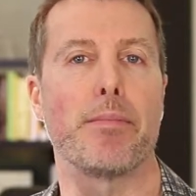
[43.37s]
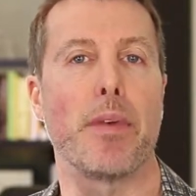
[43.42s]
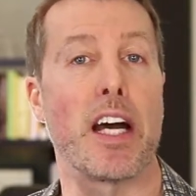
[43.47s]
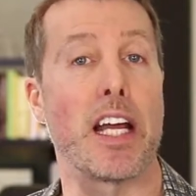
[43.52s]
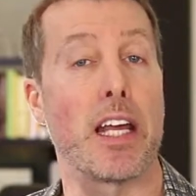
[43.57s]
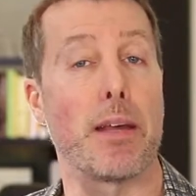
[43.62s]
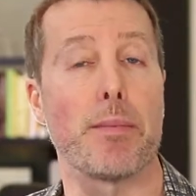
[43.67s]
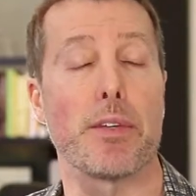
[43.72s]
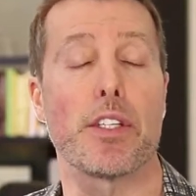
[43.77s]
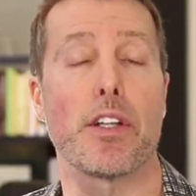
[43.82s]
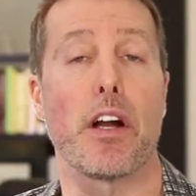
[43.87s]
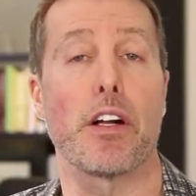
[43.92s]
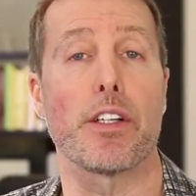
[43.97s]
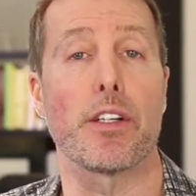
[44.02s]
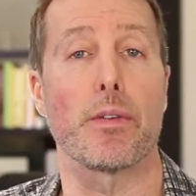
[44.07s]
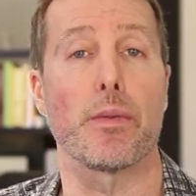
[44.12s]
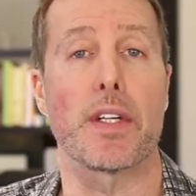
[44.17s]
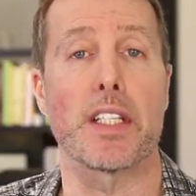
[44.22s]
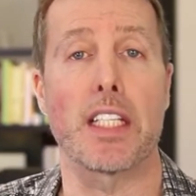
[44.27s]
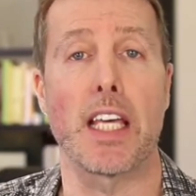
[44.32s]
My name is
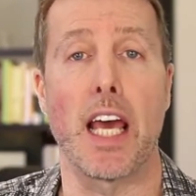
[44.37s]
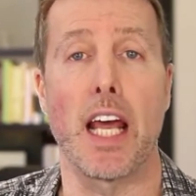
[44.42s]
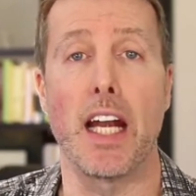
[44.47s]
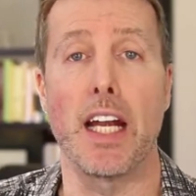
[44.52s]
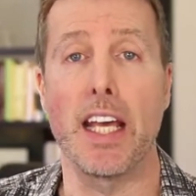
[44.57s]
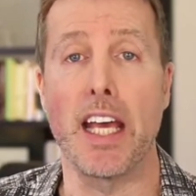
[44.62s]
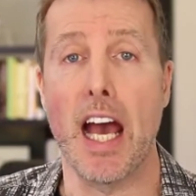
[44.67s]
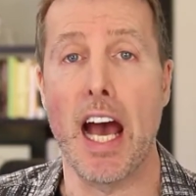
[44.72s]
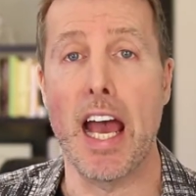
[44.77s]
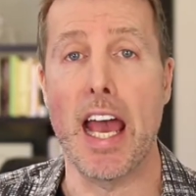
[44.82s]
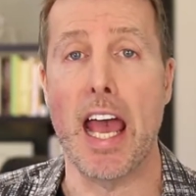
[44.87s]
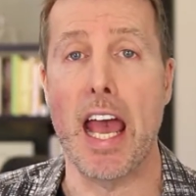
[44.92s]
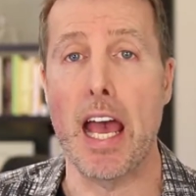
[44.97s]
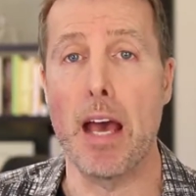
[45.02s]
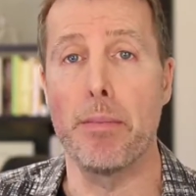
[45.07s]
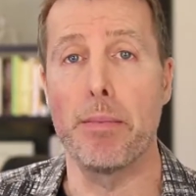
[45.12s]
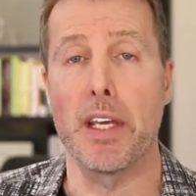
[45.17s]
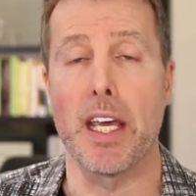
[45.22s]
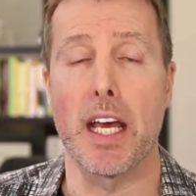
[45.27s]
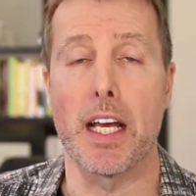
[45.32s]
Dr. Russ Kennedy. I
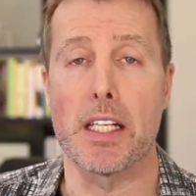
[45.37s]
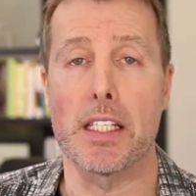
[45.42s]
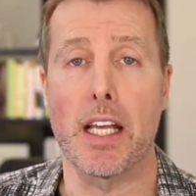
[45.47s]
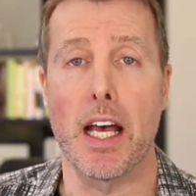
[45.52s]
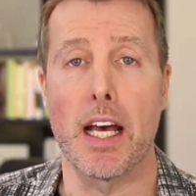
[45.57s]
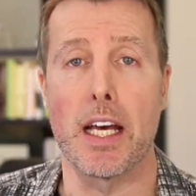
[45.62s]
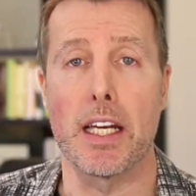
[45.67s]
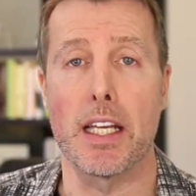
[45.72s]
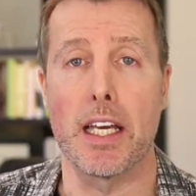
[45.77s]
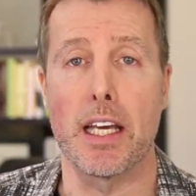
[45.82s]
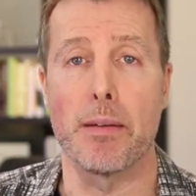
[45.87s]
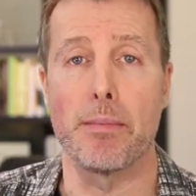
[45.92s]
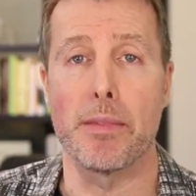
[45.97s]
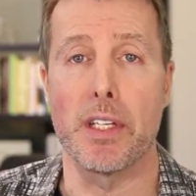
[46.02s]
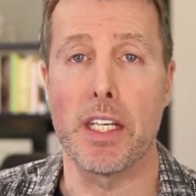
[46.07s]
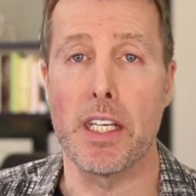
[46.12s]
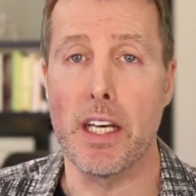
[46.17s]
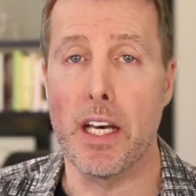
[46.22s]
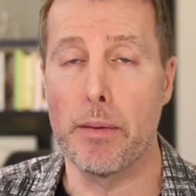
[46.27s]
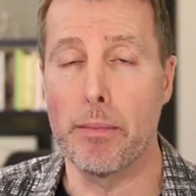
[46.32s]
am The Anxiety
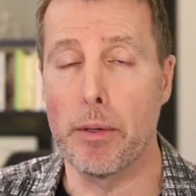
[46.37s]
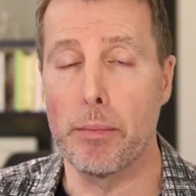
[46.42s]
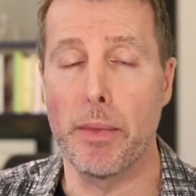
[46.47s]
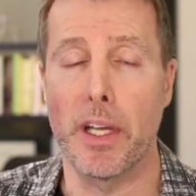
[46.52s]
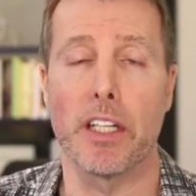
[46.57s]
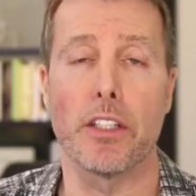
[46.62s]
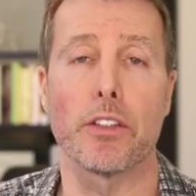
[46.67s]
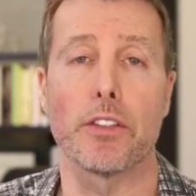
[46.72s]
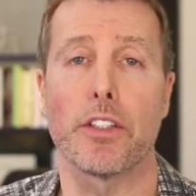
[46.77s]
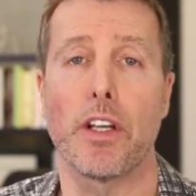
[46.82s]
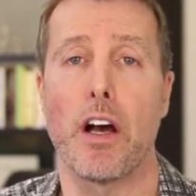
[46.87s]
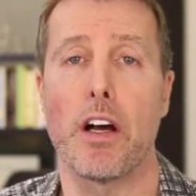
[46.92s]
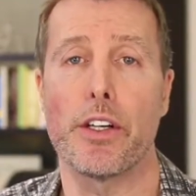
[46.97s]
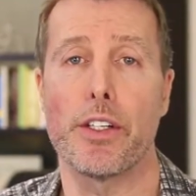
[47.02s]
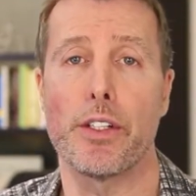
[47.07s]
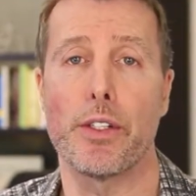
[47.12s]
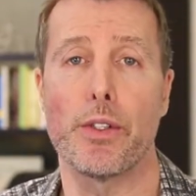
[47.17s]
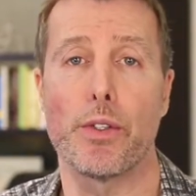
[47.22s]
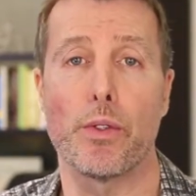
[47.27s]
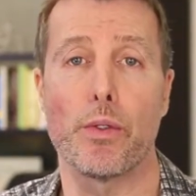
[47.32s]
MD. I'm a medical
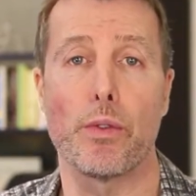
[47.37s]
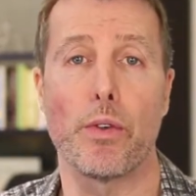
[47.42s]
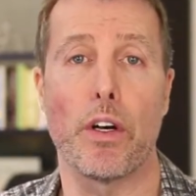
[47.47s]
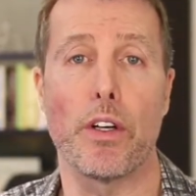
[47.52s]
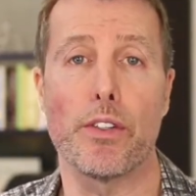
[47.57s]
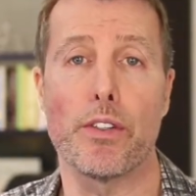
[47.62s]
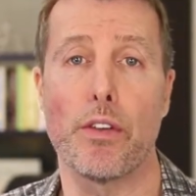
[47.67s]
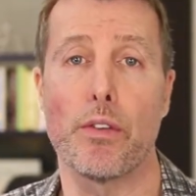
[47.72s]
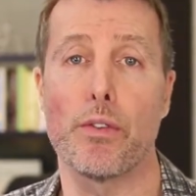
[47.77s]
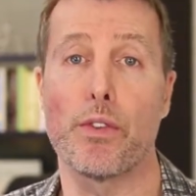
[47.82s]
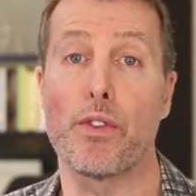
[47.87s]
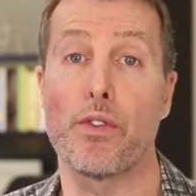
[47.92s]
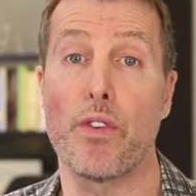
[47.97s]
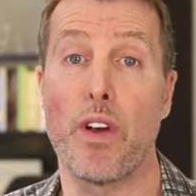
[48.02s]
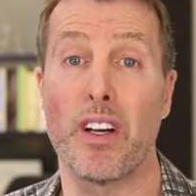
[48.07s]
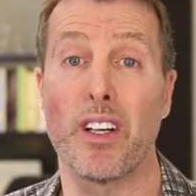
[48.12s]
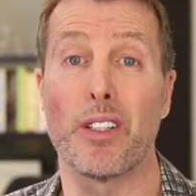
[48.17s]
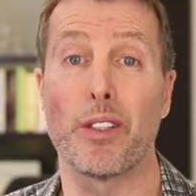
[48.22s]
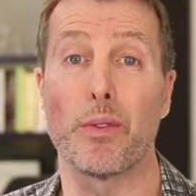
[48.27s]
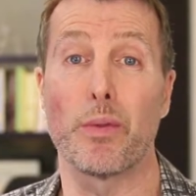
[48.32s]
doctor who also
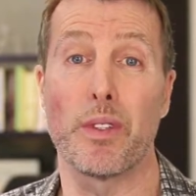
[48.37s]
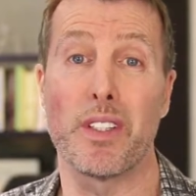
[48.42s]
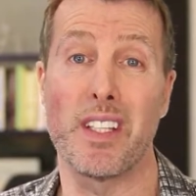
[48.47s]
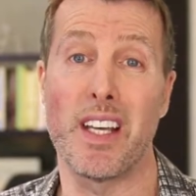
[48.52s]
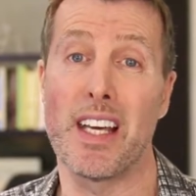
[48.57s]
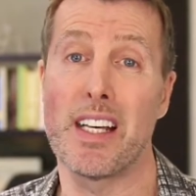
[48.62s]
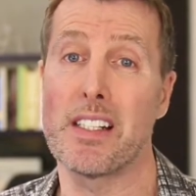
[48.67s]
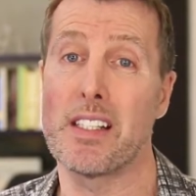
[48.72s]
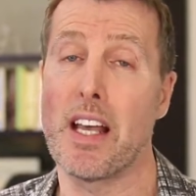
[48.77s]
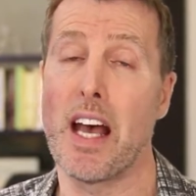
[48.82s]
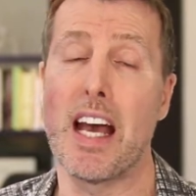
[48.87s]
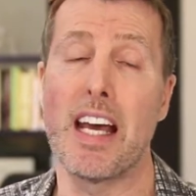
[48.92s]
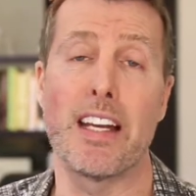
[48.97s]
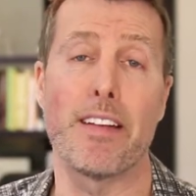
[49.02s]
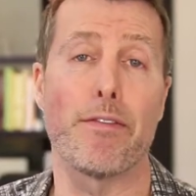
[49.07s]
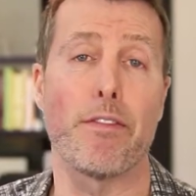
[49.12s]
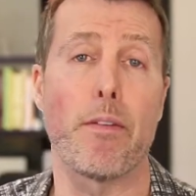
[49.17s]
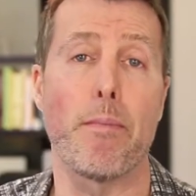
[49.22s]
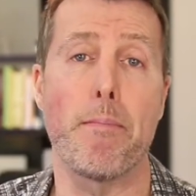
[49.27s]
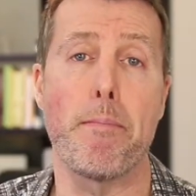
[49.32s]
struggled with anxiety
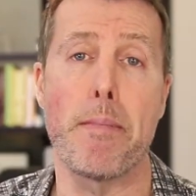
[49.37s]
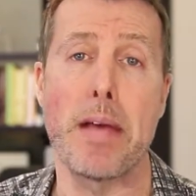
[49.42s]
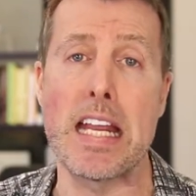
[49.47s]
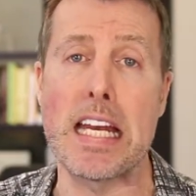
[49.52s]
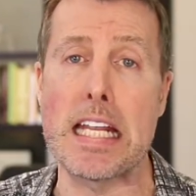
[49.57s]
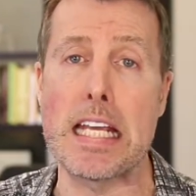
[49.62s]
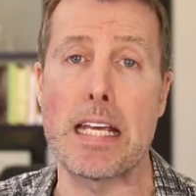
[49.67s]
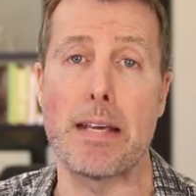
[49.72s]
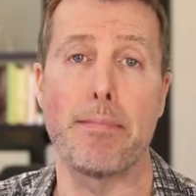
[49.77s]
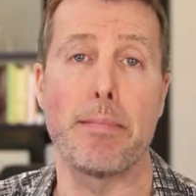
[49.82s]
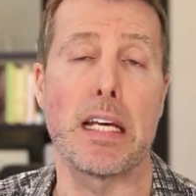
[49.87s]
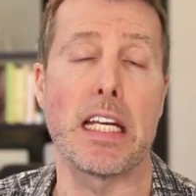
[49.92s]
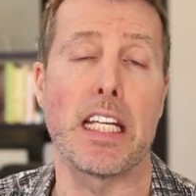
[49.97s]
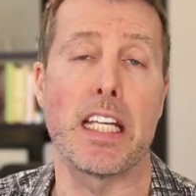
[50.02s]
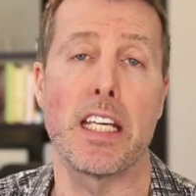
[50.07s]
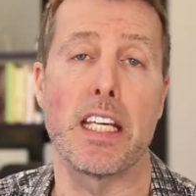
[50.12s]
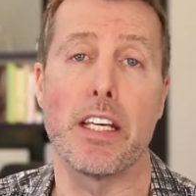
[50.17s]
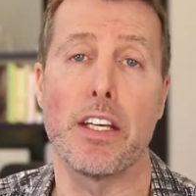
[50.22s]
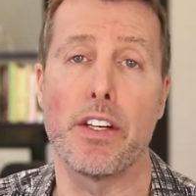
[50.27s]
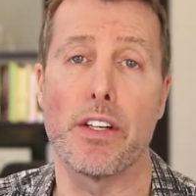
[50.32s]
for many,
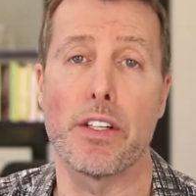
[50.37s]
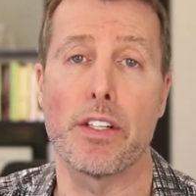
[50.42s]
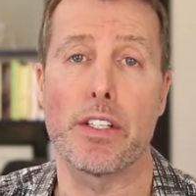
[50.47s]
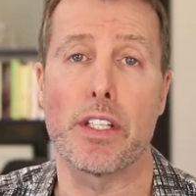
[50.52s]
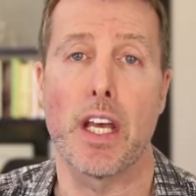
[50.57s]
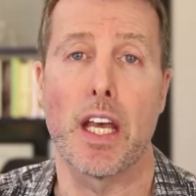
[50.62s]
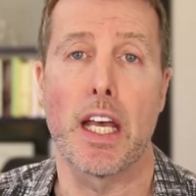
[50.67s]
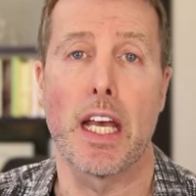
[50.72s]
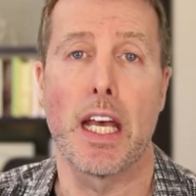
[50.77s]
many years.